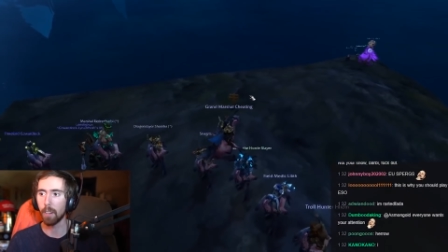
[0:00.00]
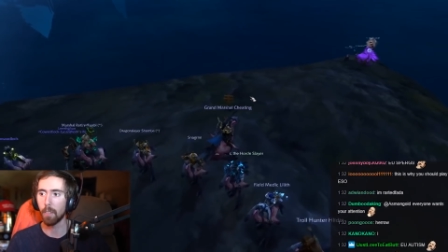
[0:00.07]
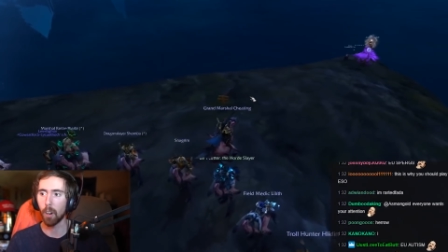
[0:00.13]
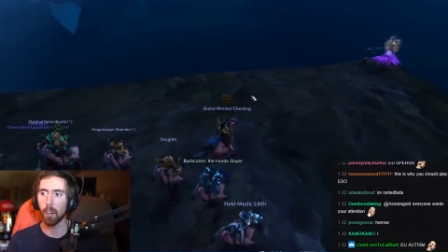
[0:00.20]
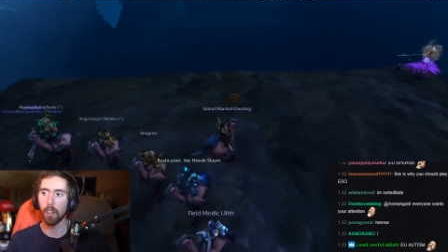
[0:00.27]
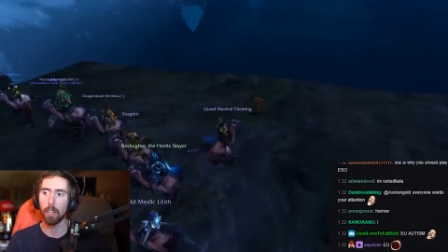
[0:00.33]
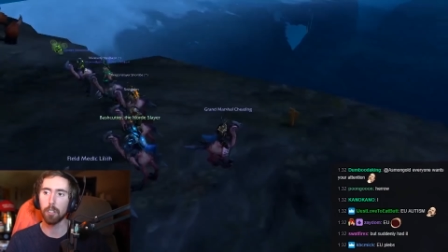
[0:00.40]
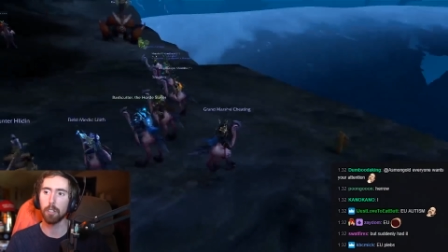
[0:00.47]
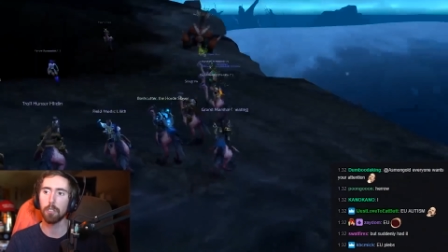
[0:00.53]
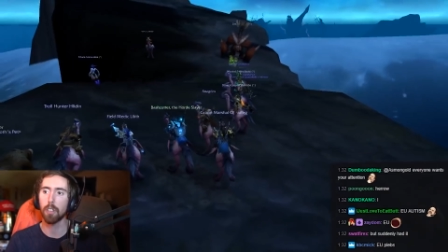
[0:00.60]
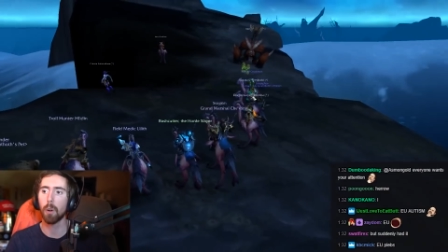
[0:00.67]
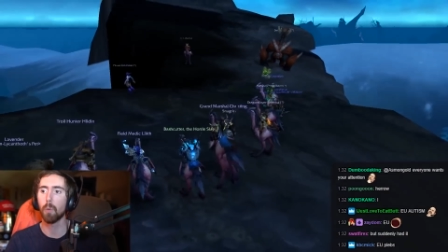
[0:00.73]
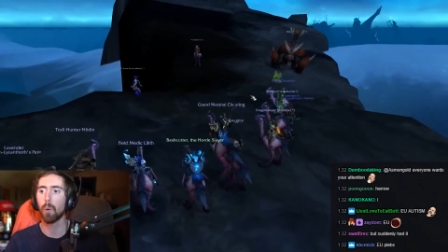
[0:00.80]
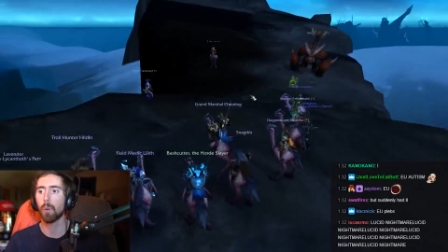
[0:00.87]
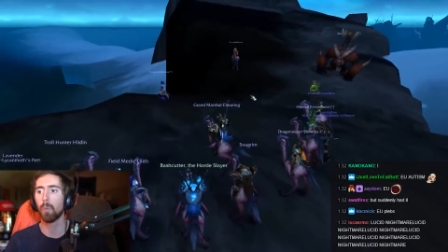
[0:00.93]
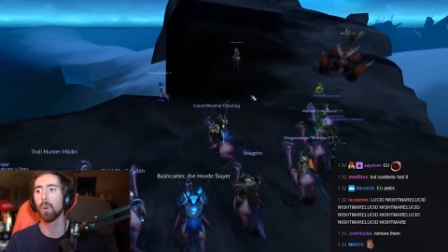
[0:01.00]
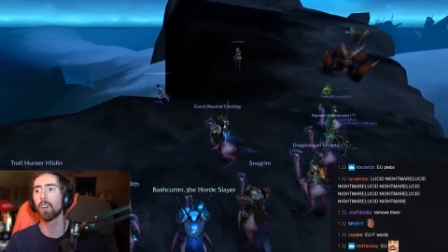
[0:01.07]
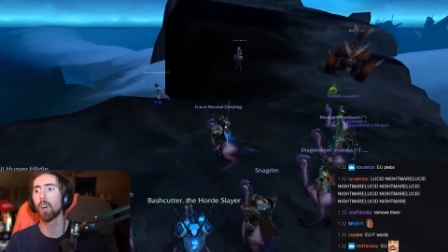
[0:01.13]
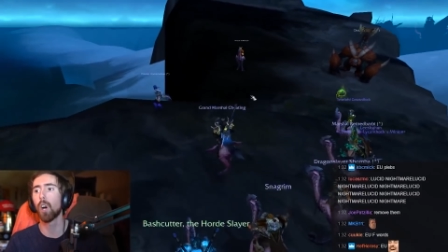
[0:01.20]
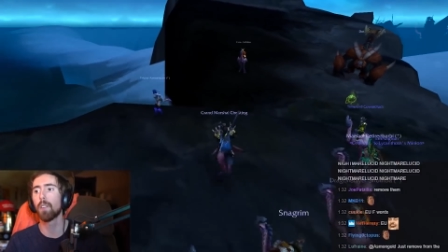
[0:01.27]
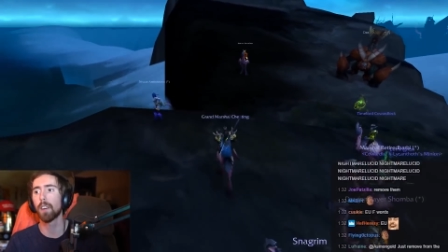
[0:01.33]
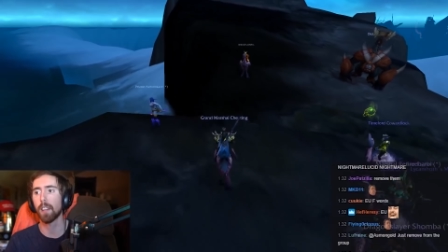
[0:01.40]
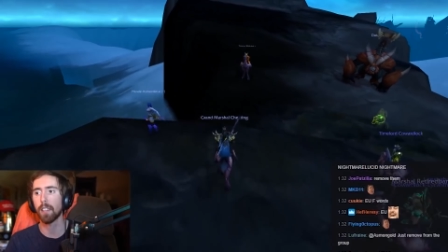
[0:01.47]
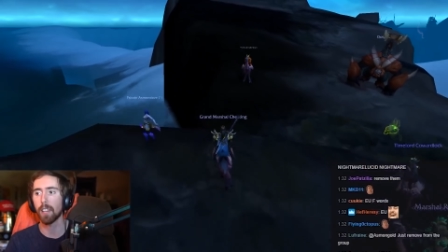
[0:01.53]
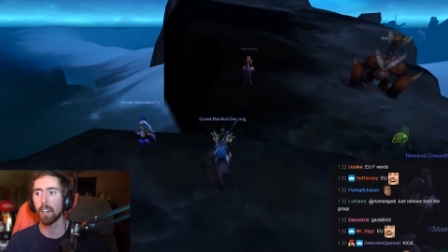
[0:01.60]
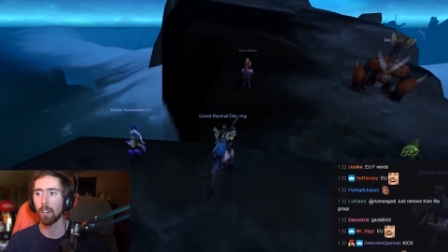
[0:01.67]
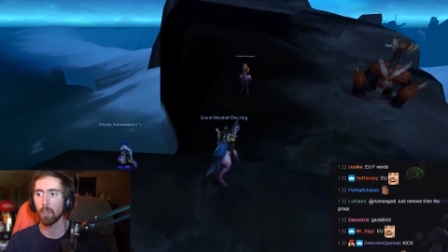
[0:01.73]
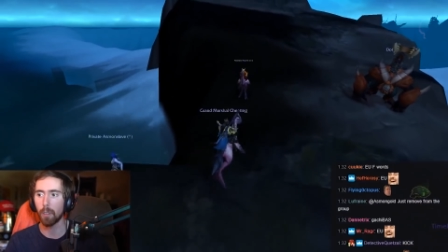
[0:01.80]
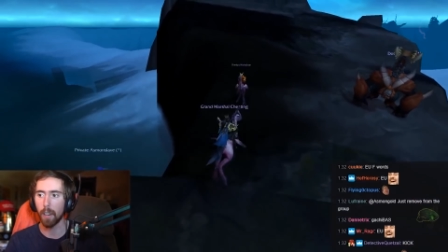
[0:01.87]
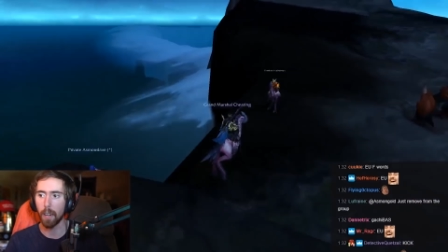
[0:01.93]
All right. Let's just go. We'll, go over to
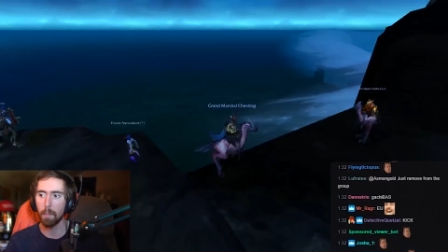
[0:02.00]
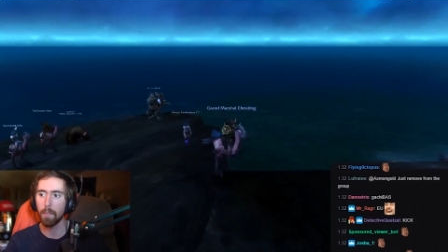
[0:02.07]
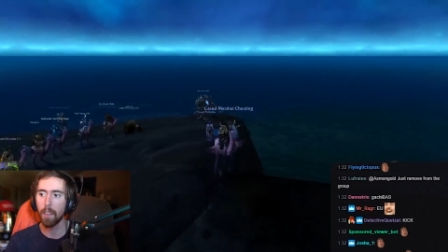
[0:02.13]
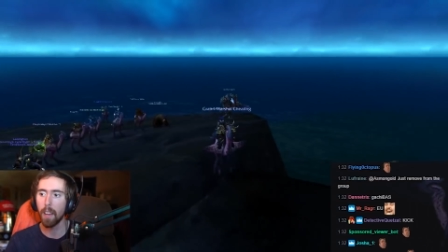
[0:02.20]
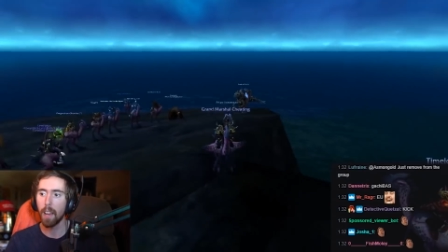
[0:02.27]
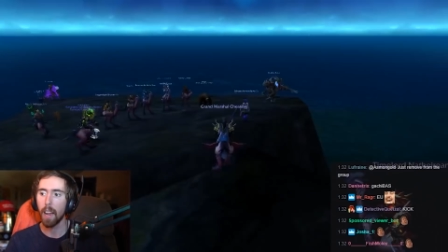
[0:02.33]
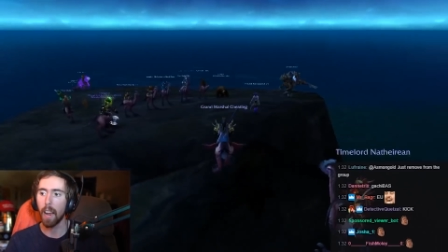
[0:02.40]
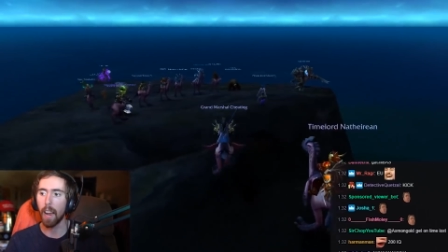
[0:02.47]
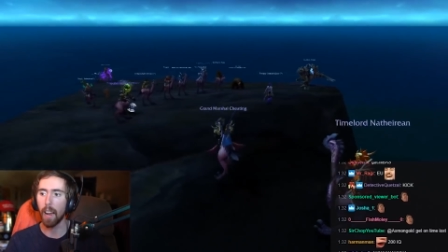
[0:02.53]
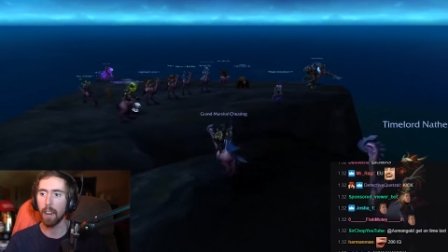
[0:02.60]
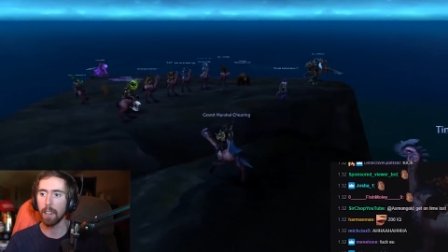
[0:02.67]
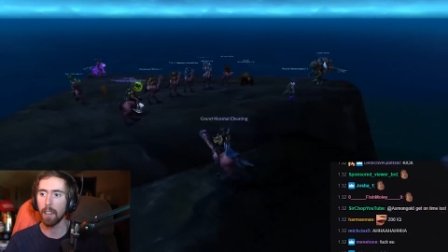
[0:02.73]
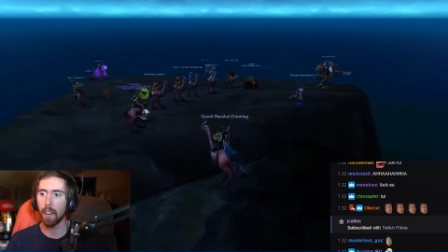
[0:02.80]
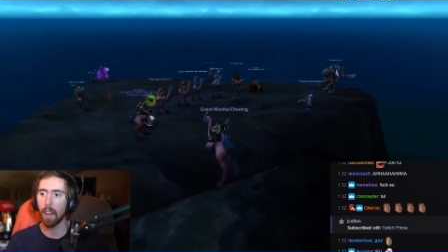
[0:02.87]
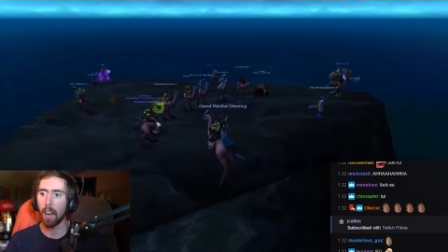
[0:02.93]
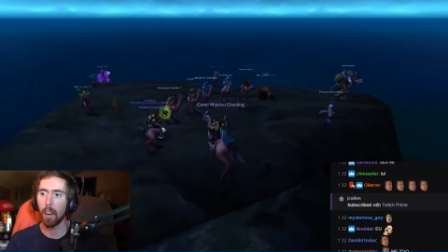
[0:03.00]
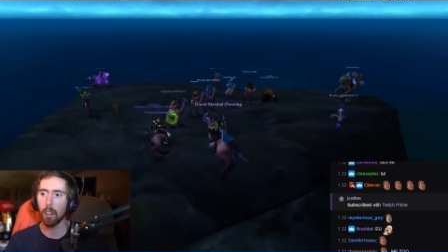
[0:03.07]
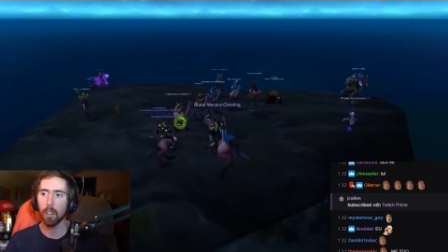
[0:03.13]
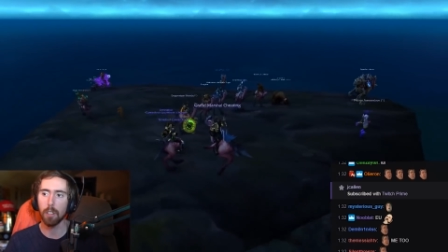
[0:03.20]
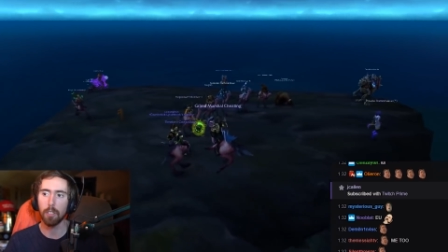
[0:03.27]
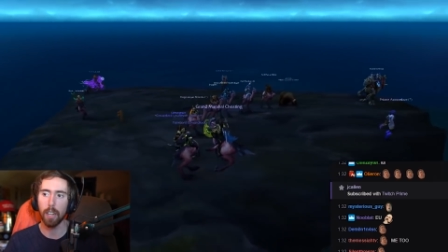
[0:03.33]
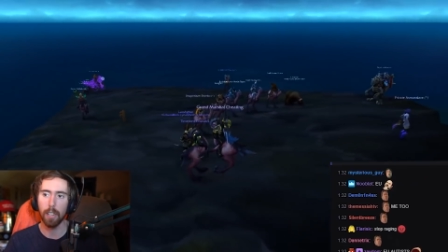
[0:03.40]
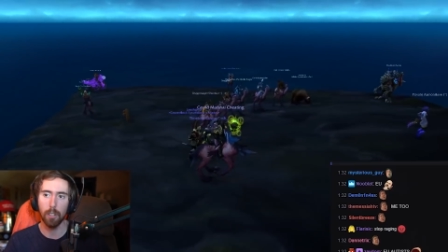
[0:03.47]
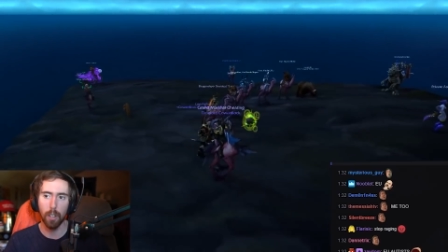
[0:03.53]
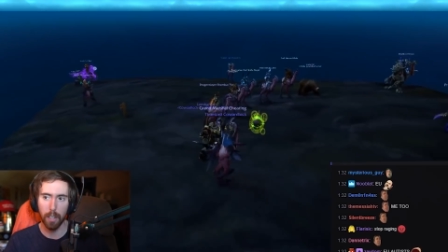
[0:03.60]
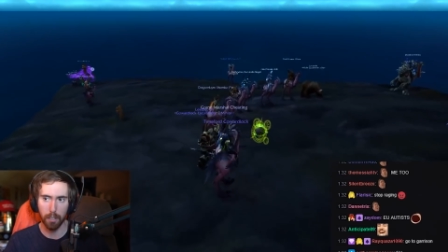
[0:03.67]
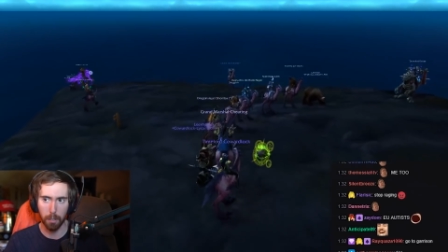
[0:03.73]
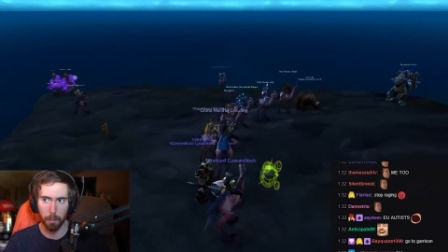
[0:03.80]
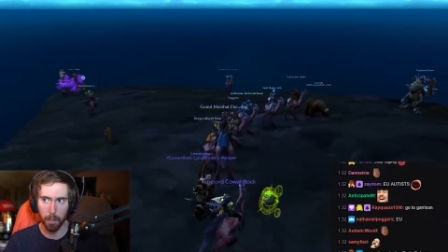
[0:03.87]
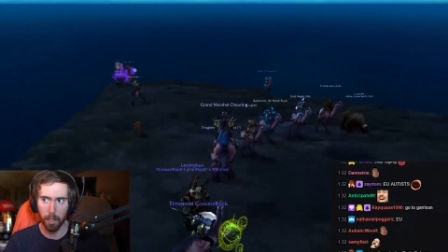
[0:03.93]
Dalaran, and uh, I'll go take a look at
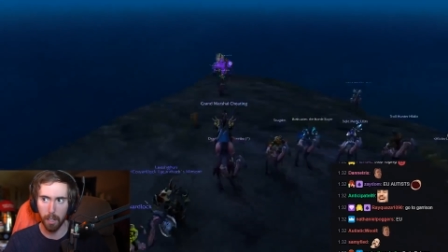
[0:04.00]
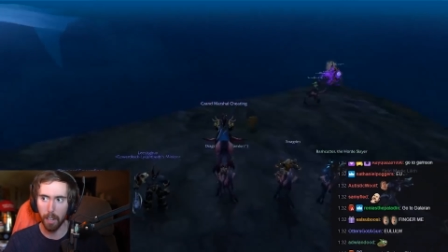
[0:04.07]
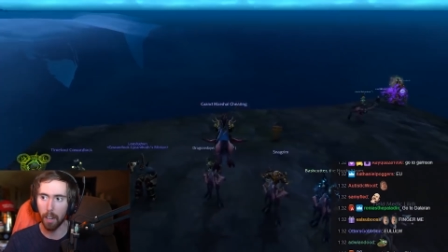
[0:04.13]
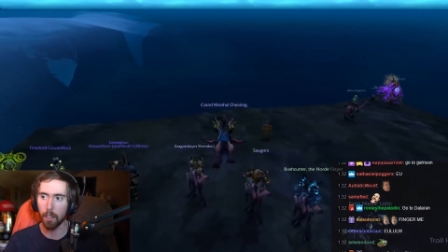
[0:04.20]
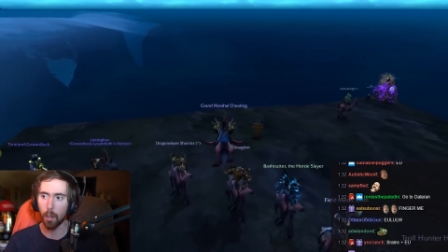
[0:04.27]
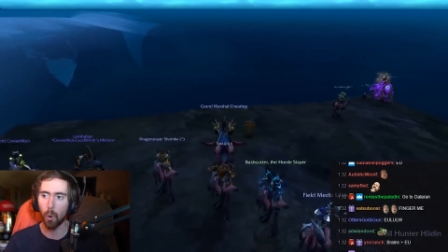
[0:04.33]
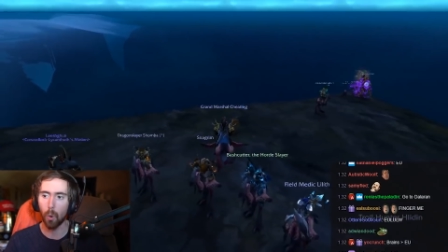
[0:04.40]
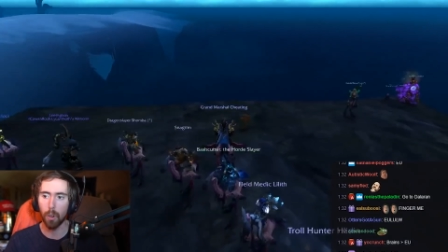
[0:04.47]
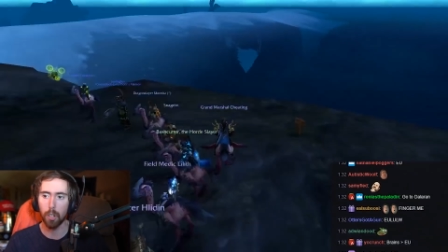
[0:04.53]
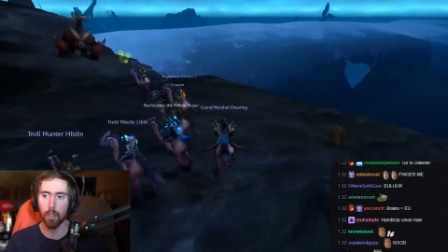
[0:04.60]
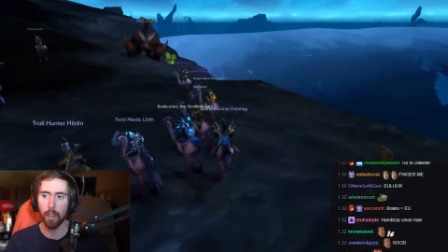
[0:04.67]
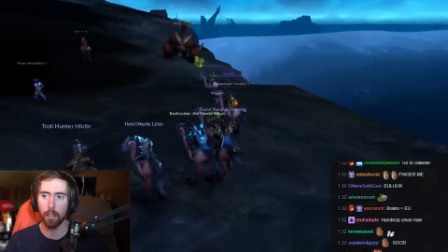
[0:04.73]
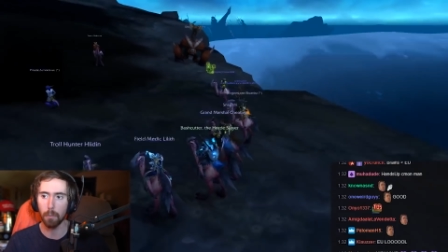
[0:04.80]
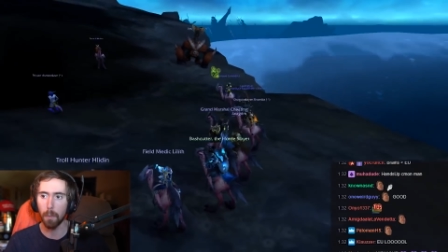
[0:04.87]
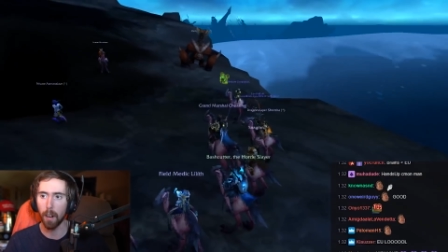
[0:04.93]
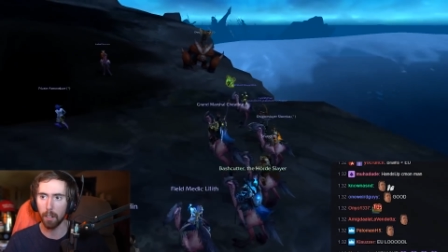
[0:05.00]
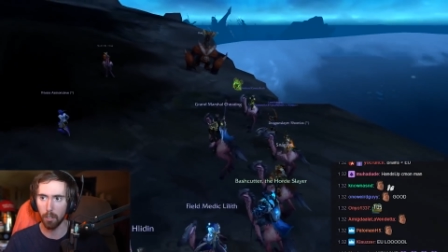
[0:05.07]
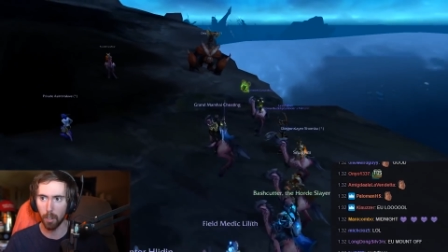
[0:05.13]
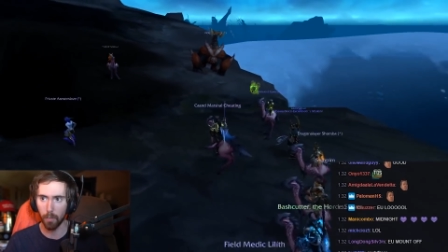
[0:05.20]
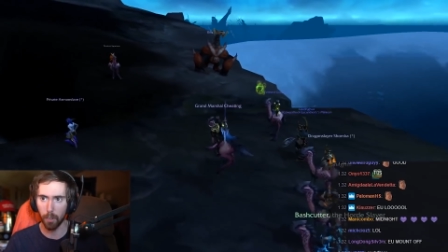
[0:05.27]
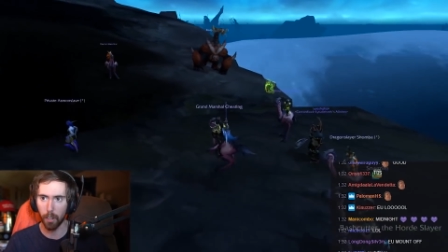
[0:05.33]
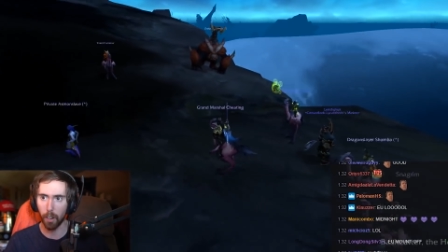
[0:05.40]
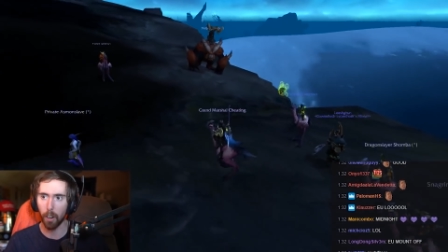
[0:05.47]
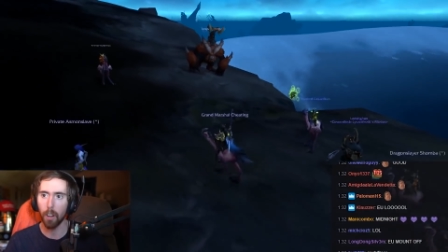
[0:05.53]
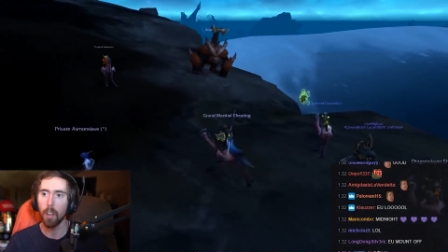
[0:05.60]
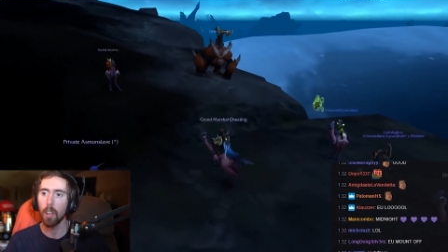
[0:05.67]
some of the uh, the horde transmogs over there.